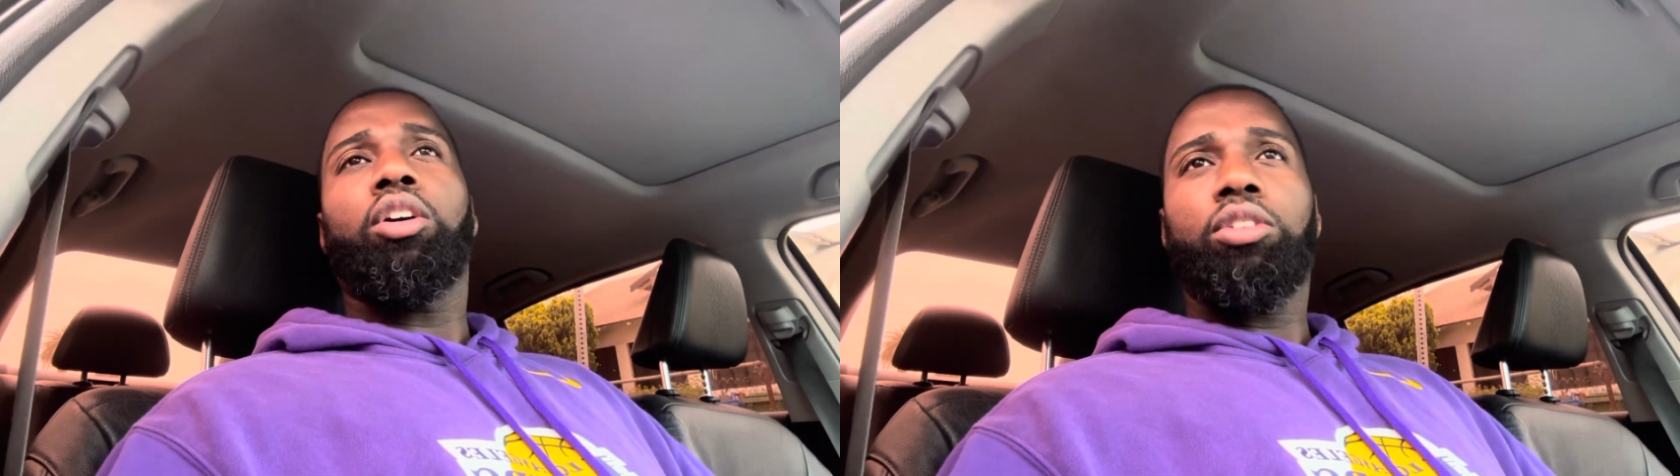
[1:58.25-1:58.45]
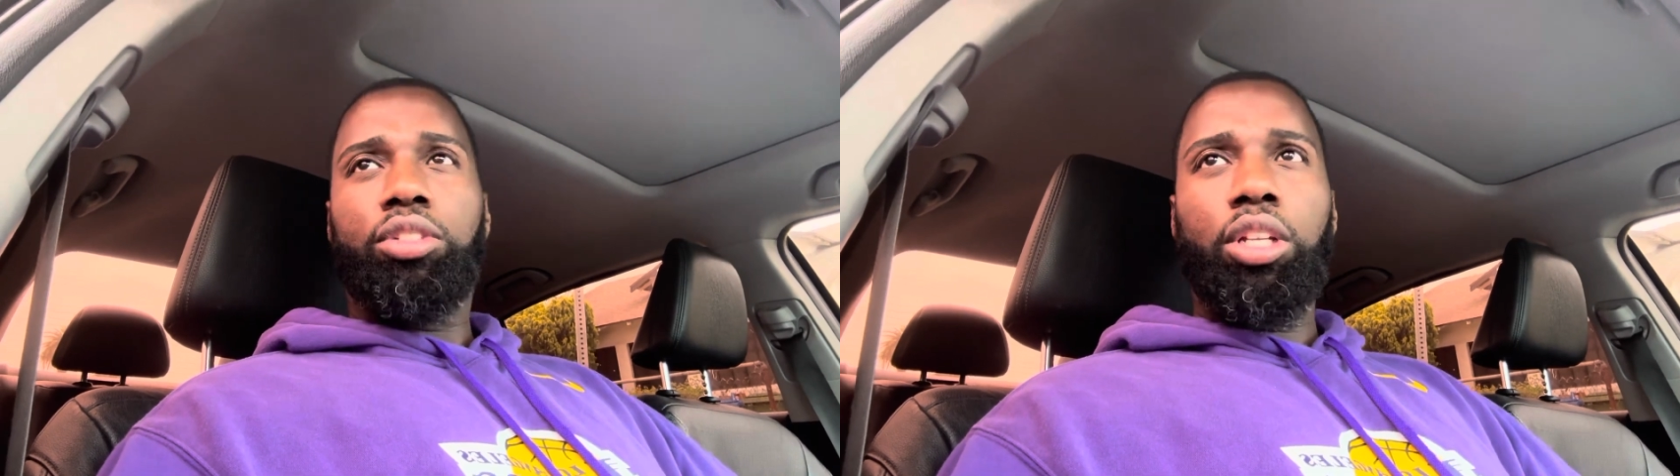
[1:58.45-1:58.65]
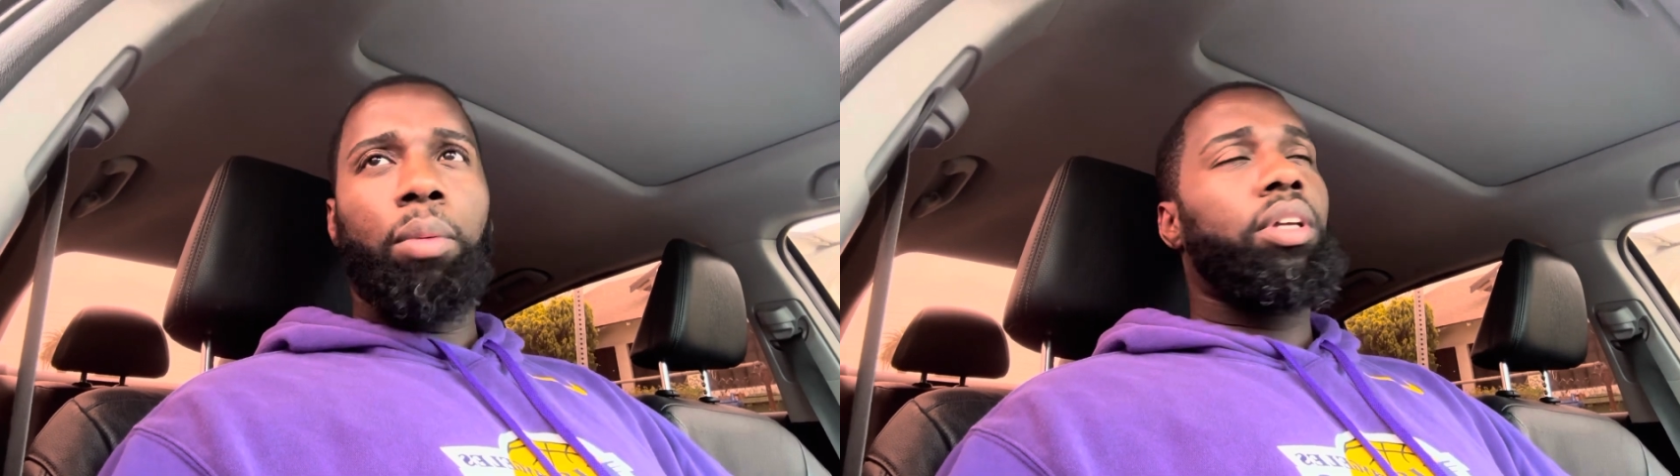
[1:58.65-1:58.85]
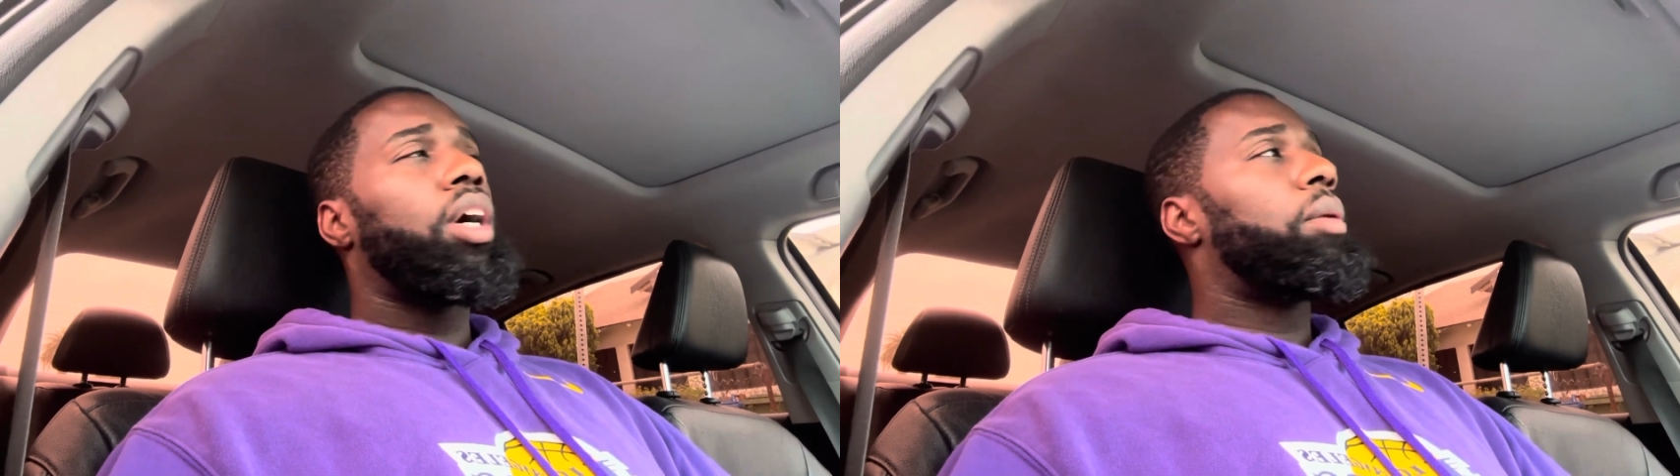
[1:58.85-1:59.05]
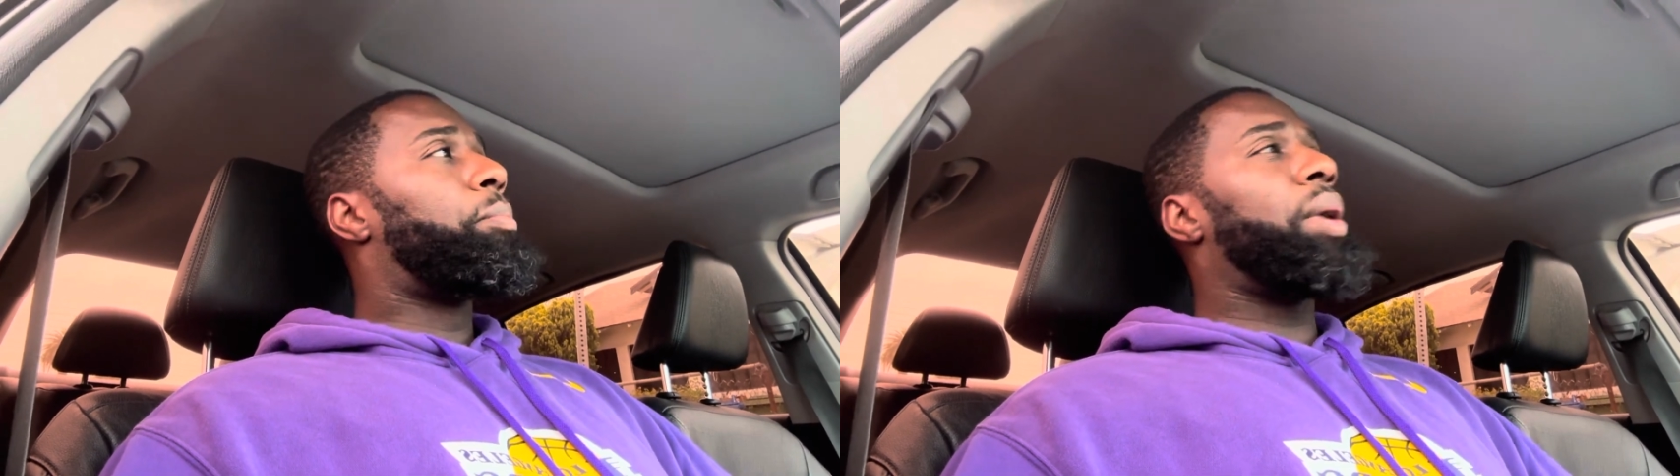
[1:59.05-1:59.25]
on his stomach,
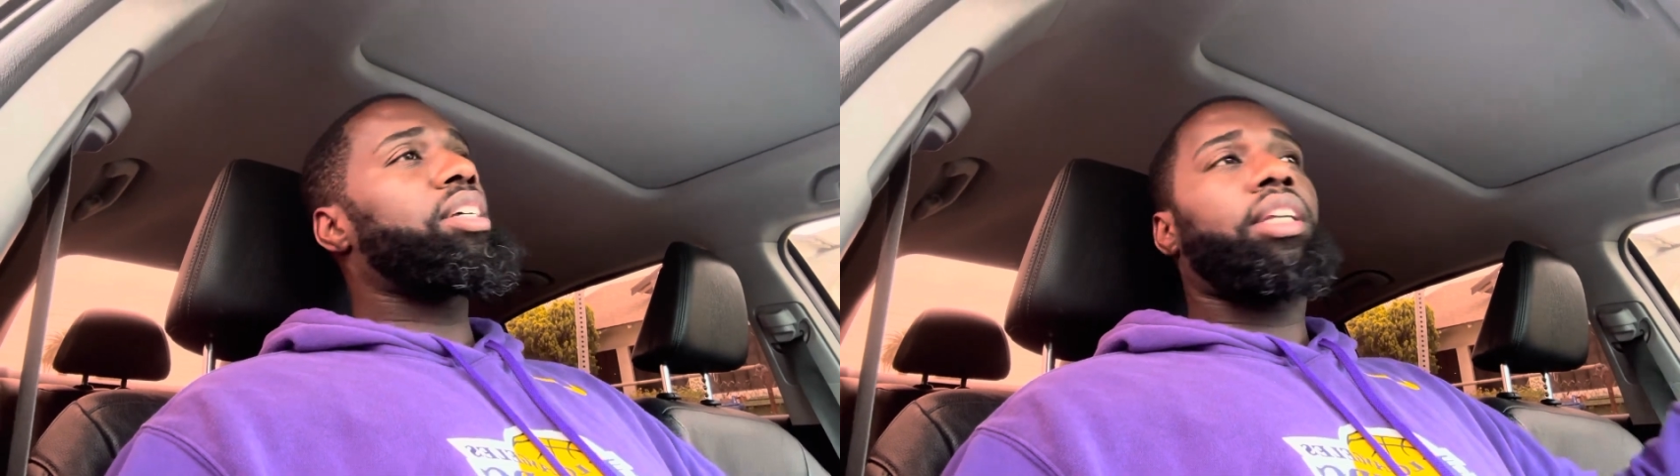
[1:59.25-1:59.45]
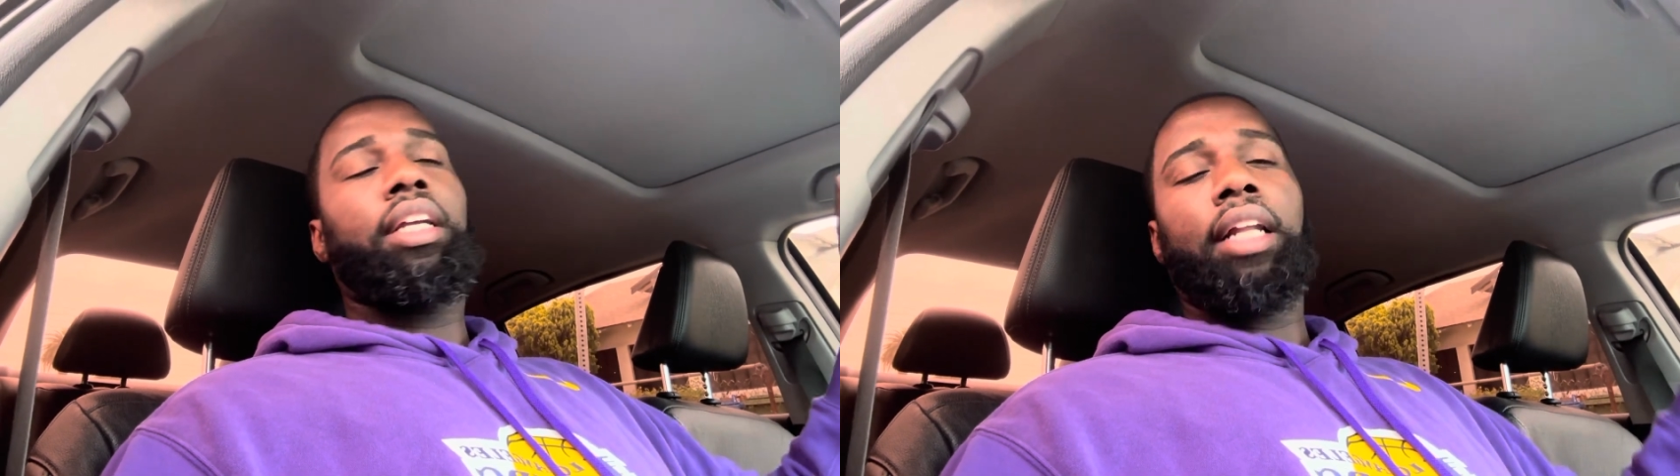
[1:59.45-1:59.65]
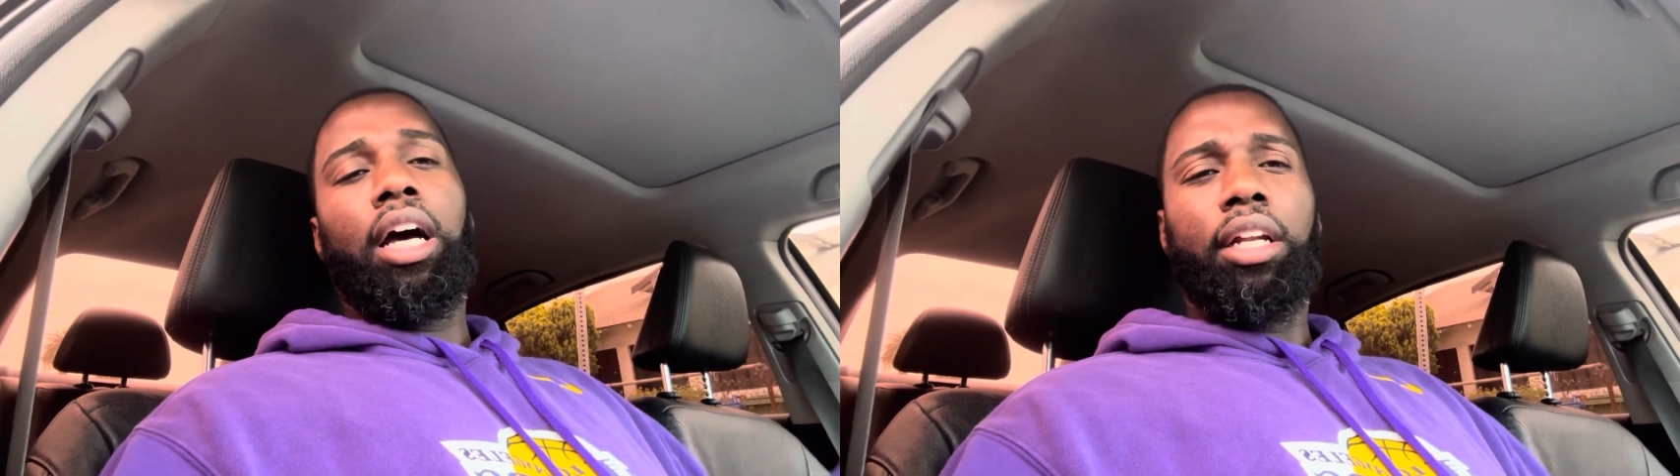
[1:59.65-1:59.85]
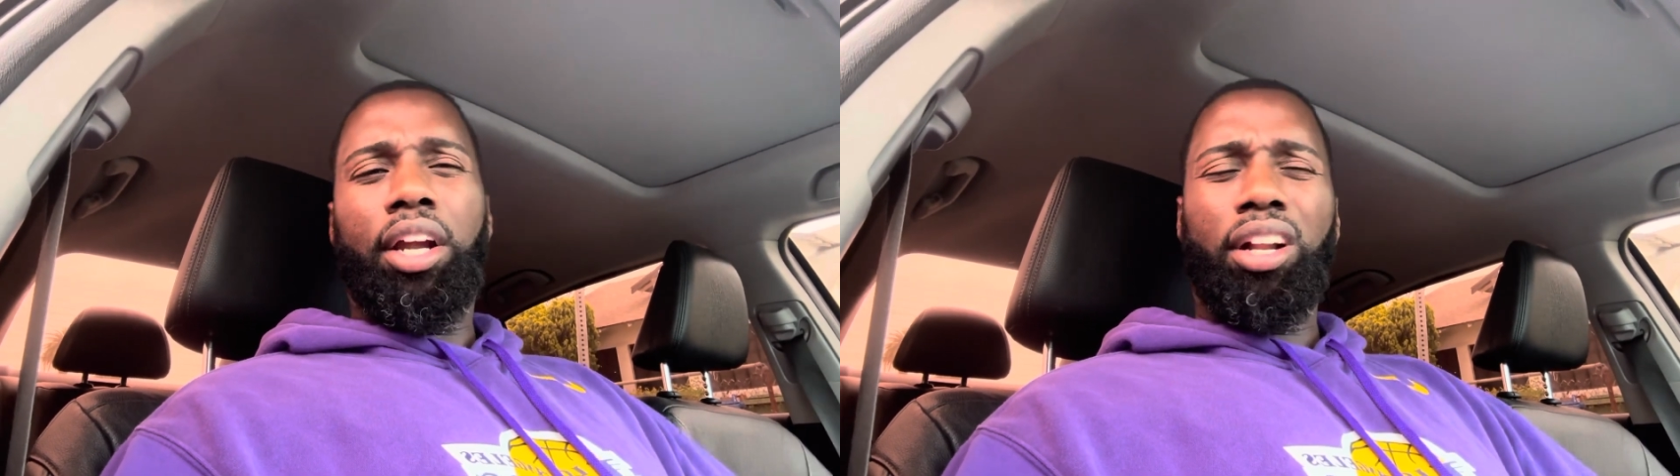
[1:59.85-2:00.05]
butt sticking out in the air.